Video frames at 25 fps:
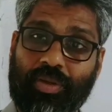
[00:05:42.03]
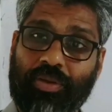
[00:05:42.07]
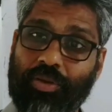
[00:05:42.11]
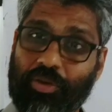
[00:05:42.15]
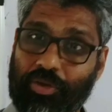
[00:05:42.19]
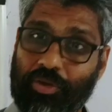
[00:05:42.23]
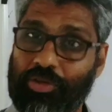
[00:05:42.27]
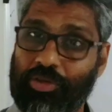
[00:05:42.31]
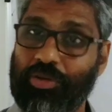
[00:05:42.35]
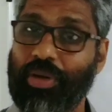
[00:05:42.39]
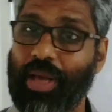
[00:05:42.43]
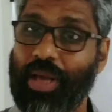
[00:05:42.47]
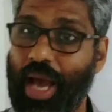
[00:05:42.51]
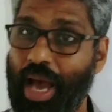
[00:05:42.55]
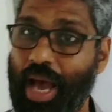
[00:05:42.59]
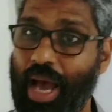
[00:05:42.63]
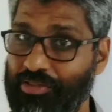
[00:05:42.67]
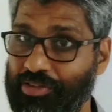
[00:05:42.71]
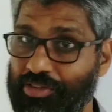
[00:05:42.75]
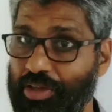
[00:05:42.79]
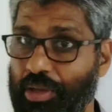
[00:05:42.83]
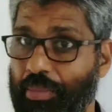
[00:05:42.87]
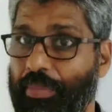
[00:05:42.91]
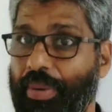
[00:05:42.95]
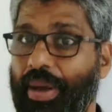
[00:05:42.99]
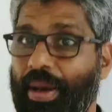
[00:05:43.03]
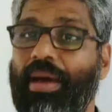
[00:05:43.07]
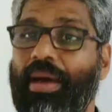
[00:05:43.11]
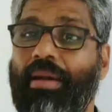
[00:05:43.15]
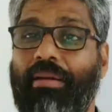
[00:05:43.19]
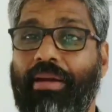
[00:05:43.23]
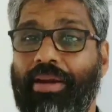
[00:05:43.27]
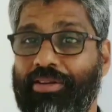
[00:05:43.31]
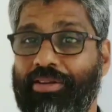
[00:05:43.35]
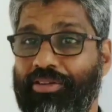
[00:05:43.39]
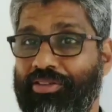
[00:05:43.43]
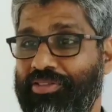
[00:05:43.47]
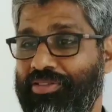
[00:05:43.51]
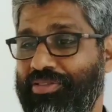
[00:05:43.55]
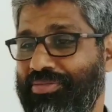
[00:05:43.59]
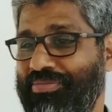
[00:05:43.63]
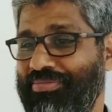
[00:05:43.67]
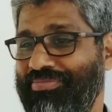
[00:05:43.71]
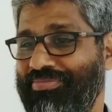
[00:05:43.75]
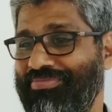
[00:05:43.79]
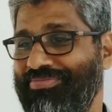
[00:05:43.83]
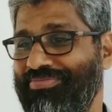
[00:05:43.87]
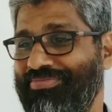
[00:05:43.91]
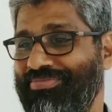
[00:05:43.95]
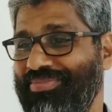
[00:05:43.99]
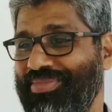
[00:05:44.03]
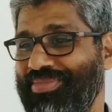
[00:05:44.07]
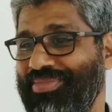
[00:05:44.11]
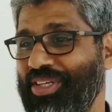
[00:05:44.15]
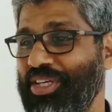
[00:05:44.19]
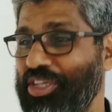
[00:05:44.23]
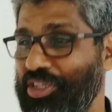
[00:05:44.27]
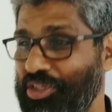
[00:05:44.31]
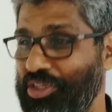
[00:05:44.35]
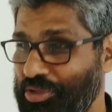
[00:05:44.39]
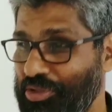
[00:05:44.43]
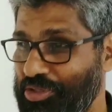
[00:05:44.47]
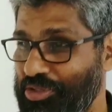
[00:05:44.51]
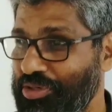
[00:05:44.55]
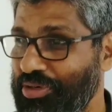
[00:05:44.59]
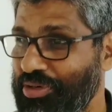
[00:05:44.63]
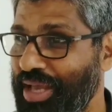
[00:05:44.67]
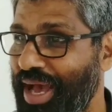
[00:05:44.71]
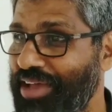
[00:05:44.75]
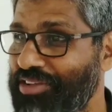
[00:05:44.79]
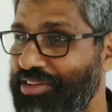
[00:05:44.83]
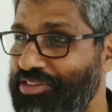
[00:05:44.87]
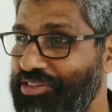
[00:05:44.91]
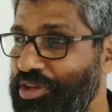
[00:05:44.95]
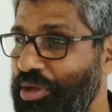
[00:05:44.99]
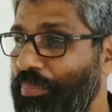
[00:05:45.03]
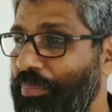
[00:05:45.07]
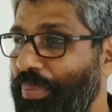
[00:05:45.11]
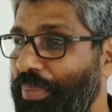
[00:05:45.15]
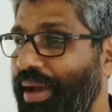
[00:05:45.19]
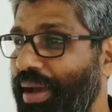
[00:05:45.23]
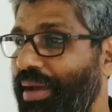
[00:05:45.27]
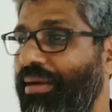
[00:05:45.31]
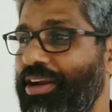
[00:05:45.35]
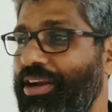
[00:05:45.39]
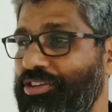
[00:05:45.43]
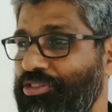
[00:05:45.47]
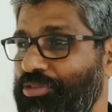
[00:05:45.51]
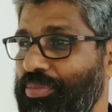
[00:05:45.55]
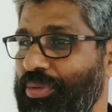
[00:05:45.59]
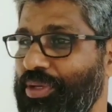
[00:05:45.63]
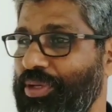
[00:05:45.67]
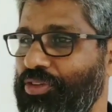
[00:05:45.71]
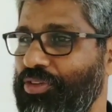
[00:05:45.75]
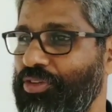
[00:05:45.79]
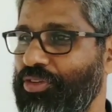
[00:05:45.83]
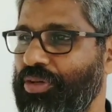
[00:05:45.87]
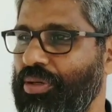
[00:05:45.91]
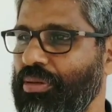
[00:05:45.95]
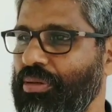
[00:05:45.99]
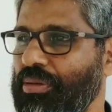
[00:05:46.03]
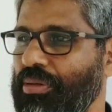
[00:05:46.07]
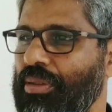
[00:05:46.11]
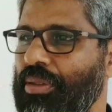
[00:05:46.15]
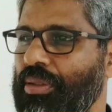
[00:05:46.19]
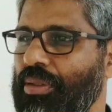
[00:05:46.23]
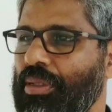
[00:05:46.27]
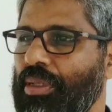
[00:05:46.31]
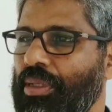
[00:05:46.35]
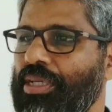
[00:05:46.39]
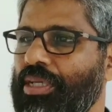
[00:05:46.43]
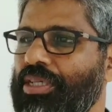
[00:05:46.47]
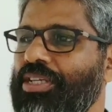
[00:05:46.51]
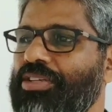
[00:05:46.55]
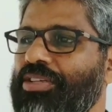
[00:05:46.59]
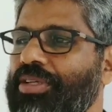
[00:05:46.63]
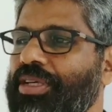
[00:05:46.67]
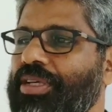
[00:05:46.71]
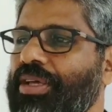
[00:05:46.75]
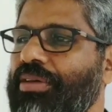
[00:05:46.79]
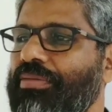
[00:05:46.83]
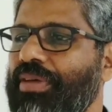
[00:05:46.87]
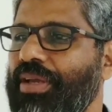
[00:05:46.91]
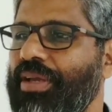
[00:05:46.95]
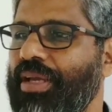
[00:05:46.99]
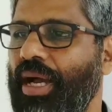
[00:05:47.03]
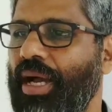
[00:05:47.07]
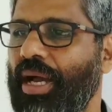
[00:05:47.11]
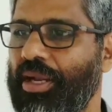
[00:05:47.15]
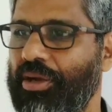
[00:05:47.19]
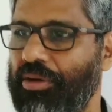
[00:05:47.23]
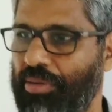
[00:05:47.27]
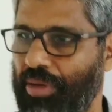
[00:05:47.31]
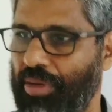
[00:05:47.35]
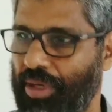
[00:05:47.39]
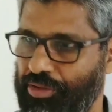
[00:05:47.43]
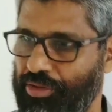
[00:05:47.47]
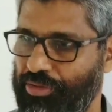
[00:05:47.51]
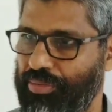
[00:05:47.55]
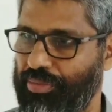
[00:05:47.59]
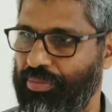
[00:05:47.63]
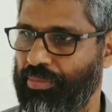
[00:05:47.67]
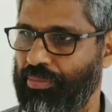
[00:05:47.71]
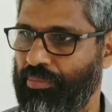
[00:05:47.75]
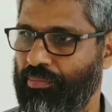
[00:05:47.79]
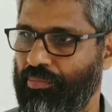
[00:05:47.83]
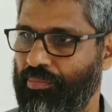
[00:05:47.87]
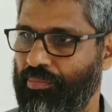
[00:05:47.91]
You should ask your parents. You should ask your parents means, it is giving advice.